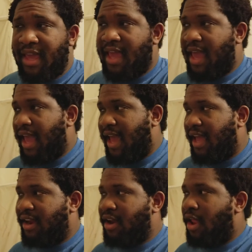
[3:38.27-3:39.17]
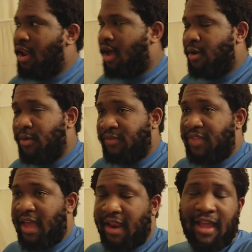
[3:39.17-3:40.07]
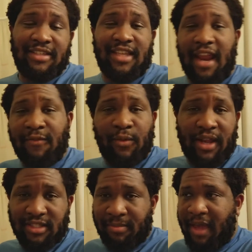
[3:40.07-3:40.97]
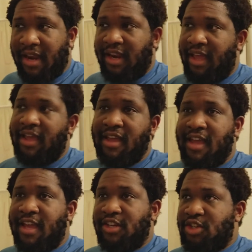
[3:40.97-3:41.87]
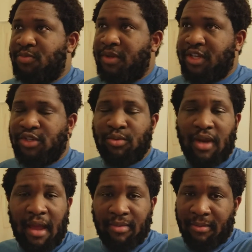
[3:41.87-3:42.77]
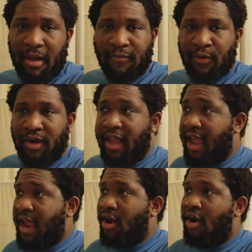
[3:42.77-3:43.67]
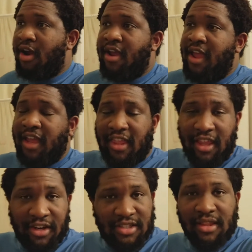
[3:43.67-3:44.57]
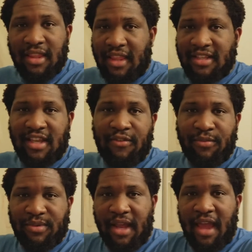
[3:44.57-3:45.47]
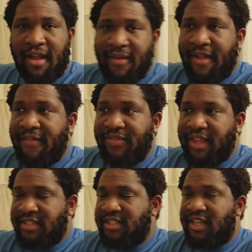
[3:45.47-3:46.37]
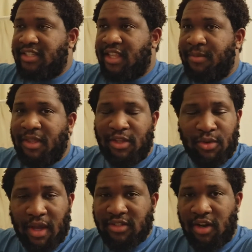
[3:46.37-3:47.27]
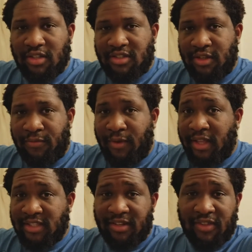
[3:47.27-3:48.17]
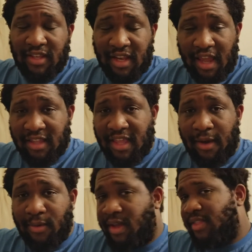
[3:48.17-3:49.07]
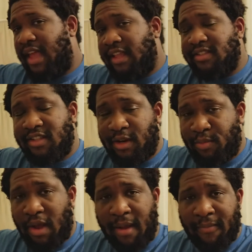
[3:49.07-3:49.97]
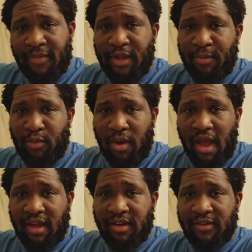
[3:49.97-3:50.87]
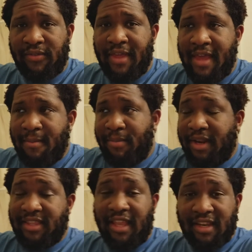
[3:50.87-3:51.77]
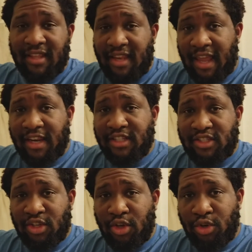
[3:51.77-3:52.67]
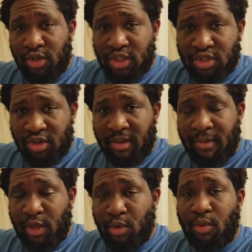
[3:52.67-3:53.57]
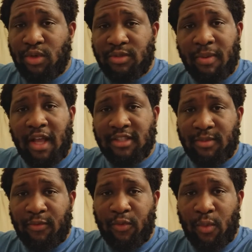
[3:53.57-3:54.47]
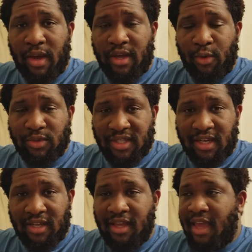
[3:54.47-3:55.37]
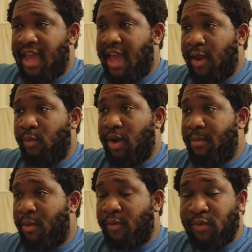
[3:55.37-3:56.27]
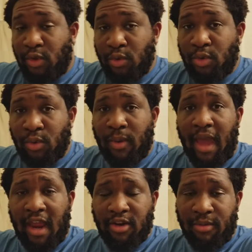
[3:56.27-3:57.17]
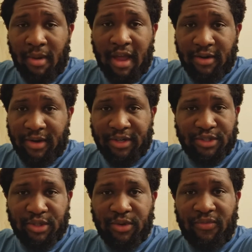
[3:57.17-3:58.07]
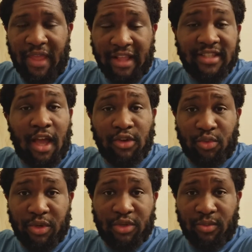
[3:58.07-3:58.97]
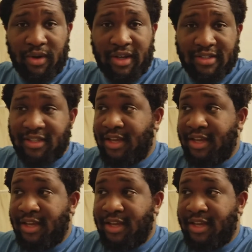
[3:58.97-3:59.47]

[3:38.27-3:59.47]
And along with that, like I said, everyone has a bad day. Just because you time them out for a day or clear something they said from chat doesn't necessarily mean that you guys aren't still friends. And if they take it that way, that's their problem, their prerogative. But at the end of the day, it's still your stream and you're responsible for what goes in it and what both you do and your moderators do. That's how Twitch works.